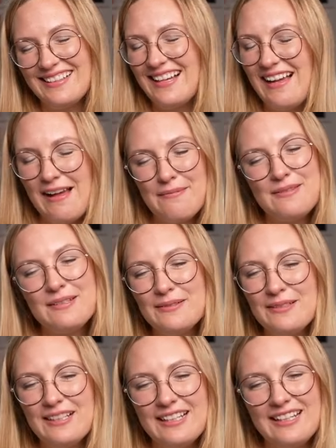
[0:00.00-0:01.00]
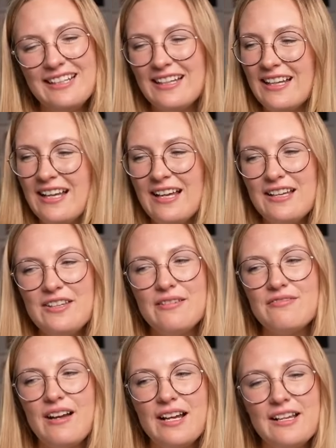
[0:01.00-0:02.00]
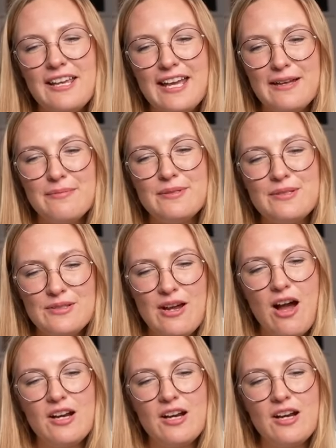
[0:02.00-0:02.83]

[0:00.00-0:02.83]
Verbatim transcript: Absolutely you're finally able to talk